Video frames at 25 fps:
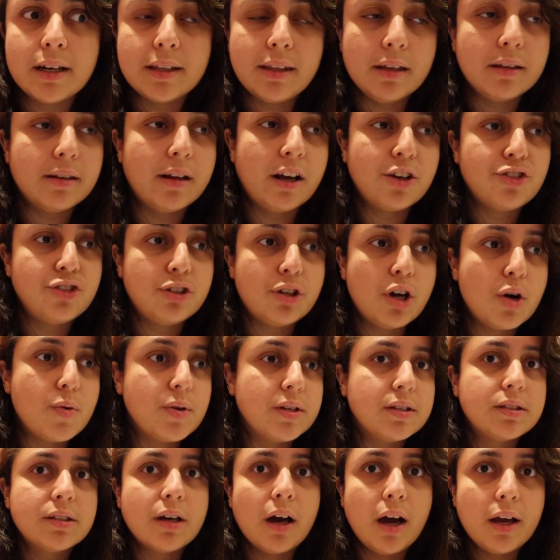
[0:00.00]
I didn't actually go
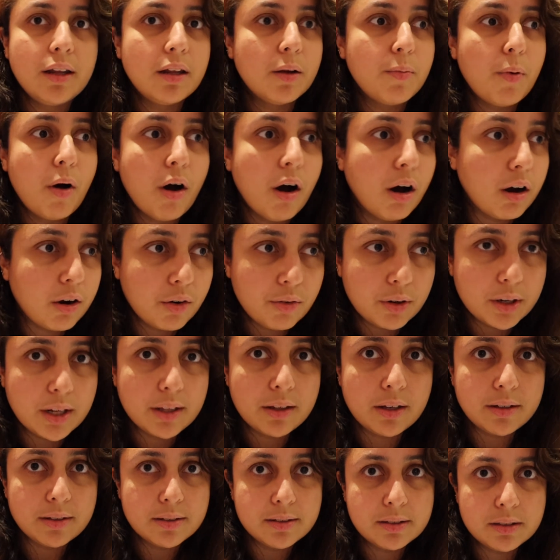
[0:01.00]
inside the park or
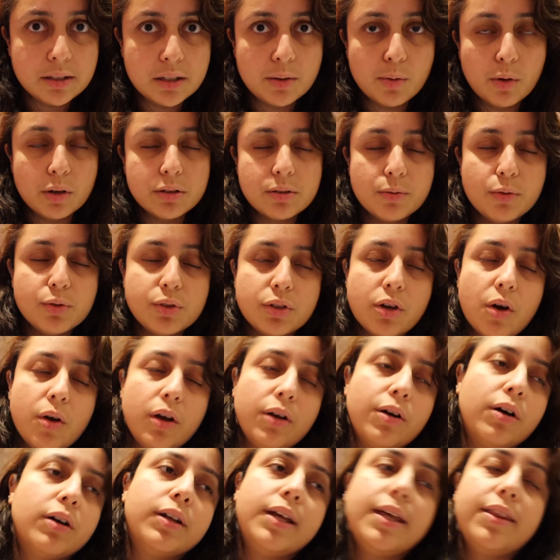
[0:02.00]
anything to see what was
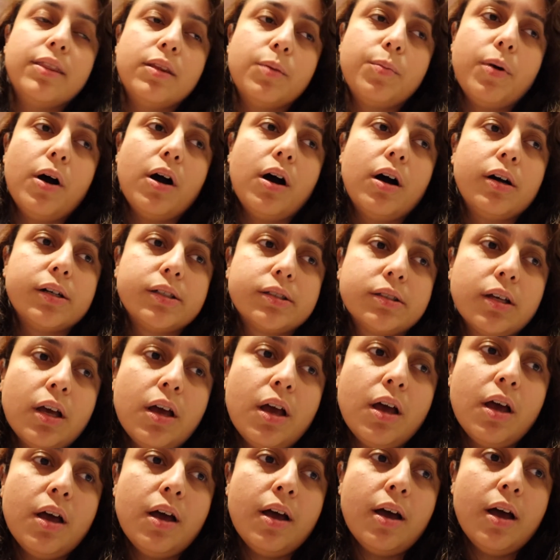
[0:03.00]
going on in the parks,
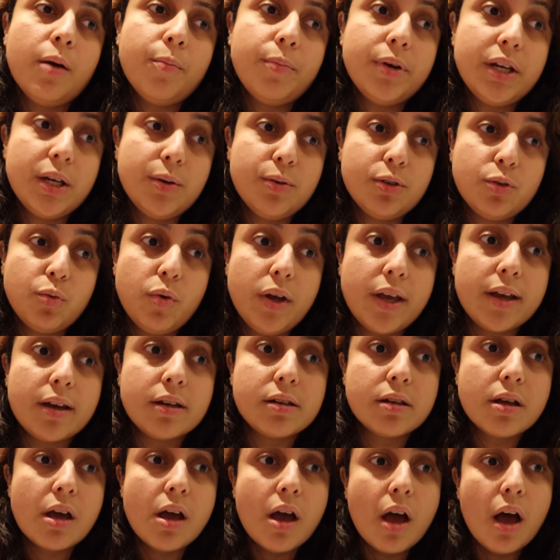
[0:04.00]
but it was
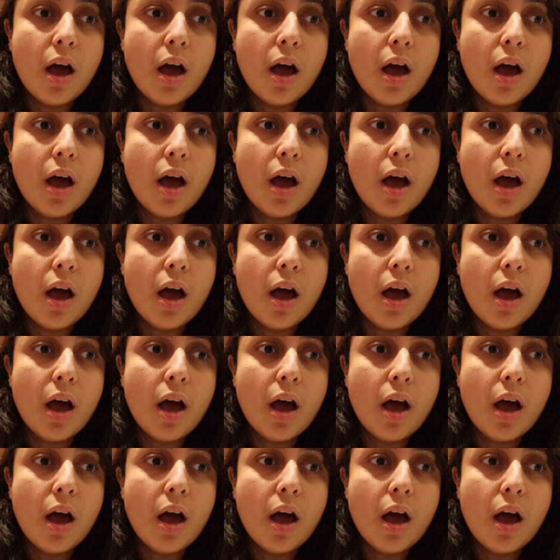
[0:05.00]
weird.